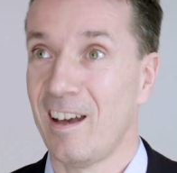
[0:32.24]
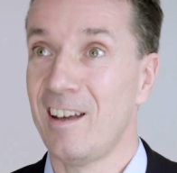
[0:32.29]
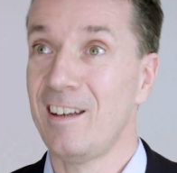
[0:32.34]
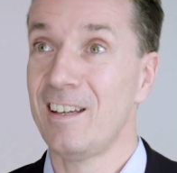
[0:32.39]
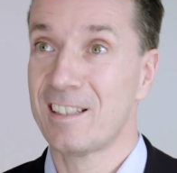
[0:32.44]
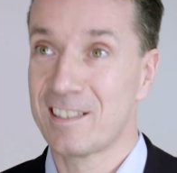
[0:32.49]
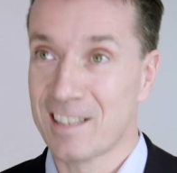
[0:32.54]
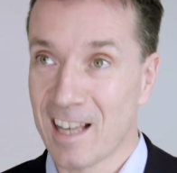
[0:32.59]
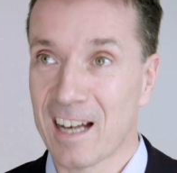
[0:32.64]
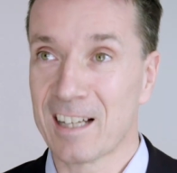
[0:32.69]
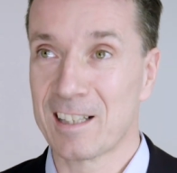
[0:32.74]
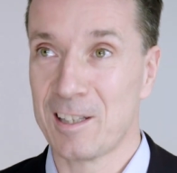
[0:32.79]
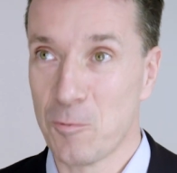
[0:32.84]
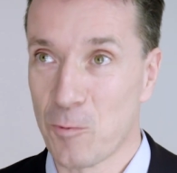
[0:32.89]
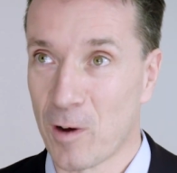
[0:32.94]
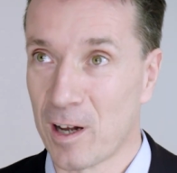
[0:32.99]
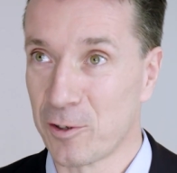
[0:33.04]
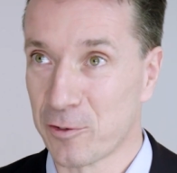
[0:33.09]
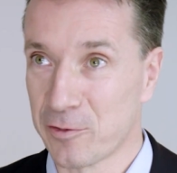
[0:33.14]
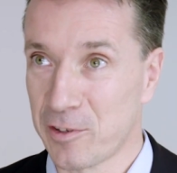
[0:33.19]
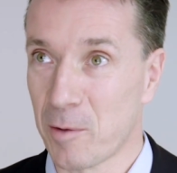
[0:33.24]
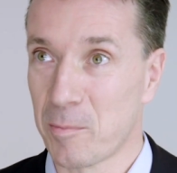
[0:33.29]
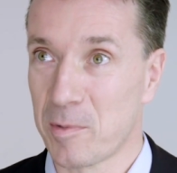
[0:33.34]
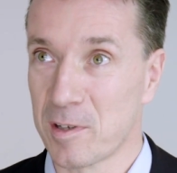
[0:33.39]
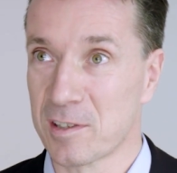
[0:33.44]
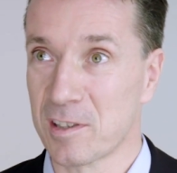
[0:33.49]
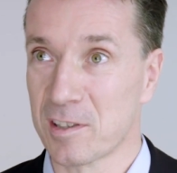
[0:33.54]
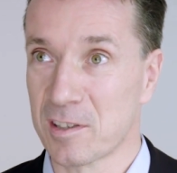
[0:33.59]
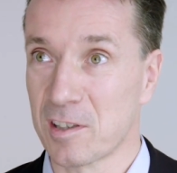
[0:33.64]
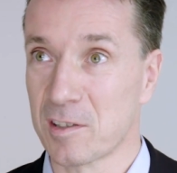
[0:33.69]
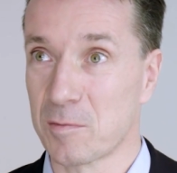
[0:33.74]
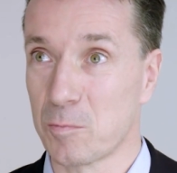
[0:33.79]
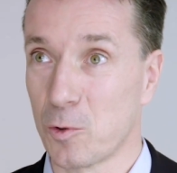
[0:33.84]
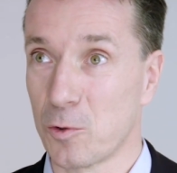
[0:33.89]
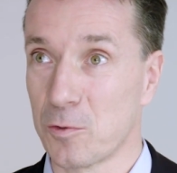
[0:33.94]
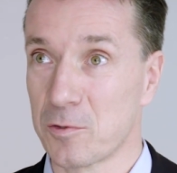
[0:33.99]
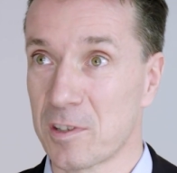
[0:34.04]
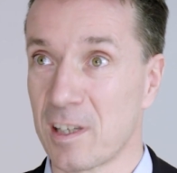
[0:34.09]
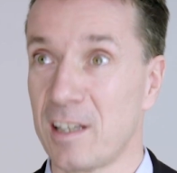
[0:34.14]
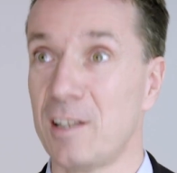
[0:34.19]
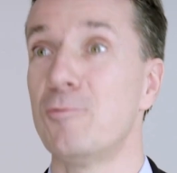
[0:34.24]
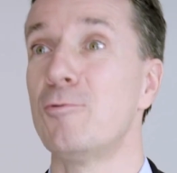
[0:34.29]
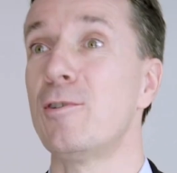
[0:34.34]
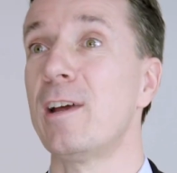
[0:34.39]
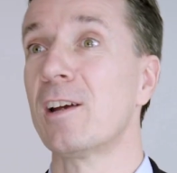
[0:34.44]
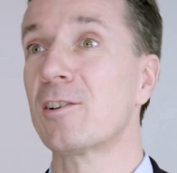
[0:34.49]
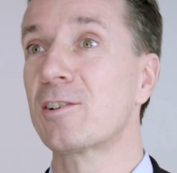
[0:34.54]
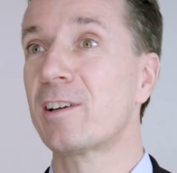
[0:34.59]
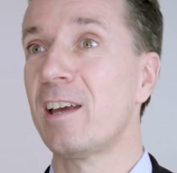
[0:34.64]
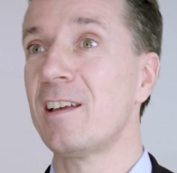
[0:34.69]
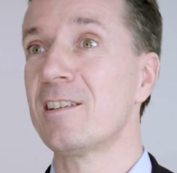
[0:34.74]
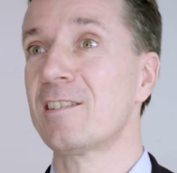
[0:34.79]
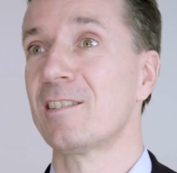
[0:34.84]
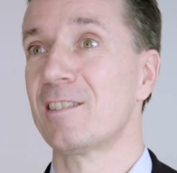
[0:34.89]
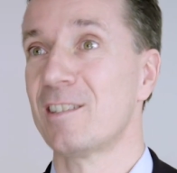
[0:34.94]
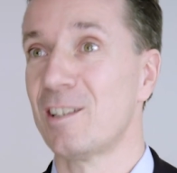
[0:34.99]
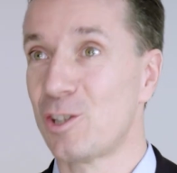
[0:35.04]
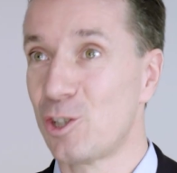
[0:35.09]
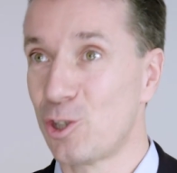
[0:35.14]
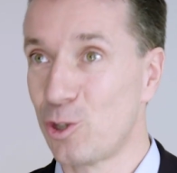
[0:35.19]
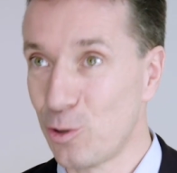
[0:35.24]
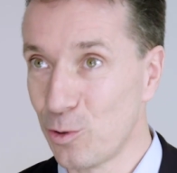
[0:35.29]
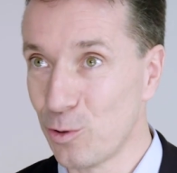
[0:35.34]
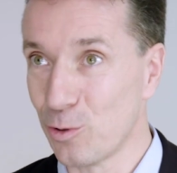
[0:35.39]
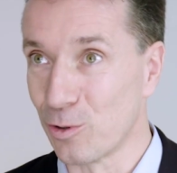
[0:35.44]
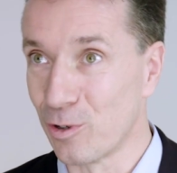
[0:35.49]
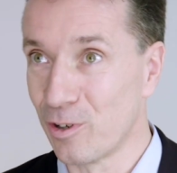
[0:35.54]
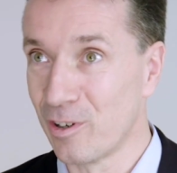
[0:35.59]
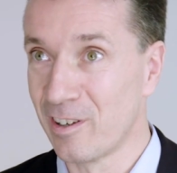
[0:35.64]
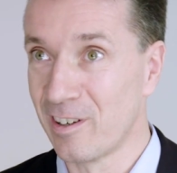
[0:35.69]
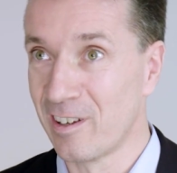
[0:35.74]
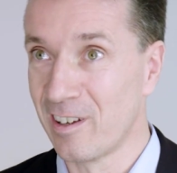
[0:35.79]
and exactly one of their businesses moves. In rare cases, it's two.